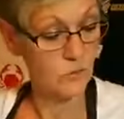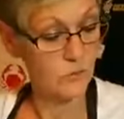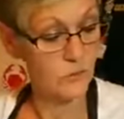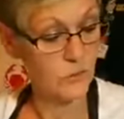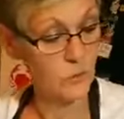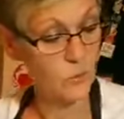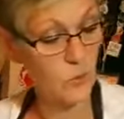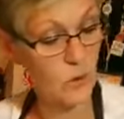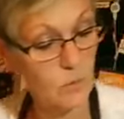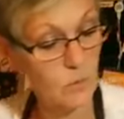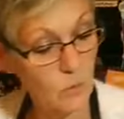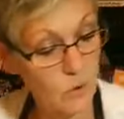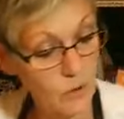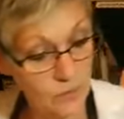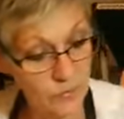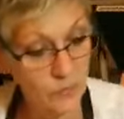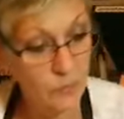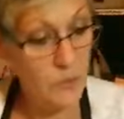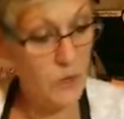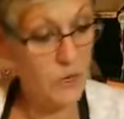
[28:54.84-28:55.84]
you want more
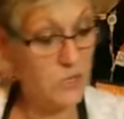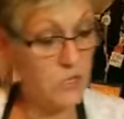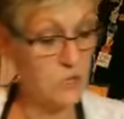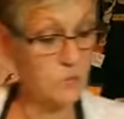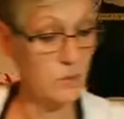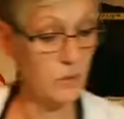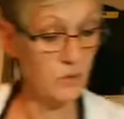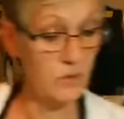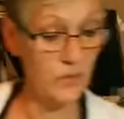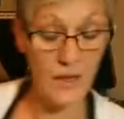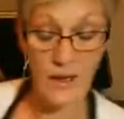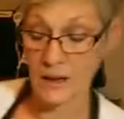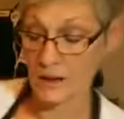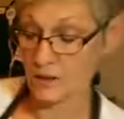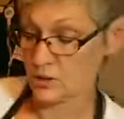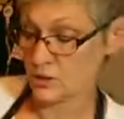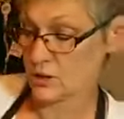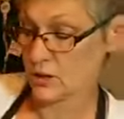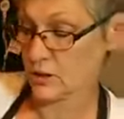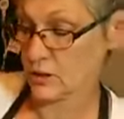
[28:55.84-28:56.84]
information about that,
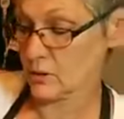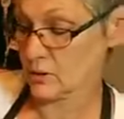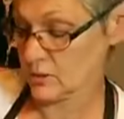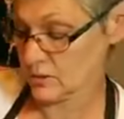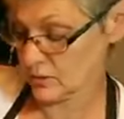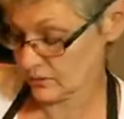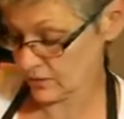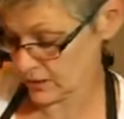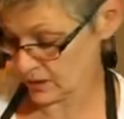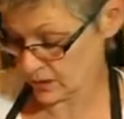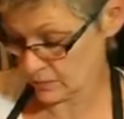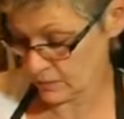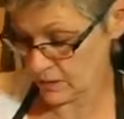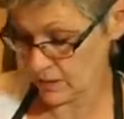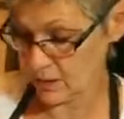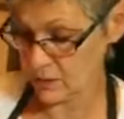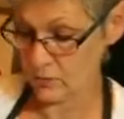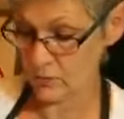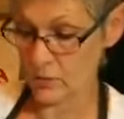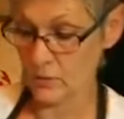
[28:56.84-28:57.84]
check out the VIP
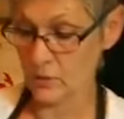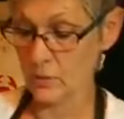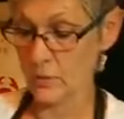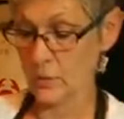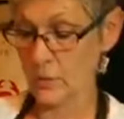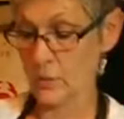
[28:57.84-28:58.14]
group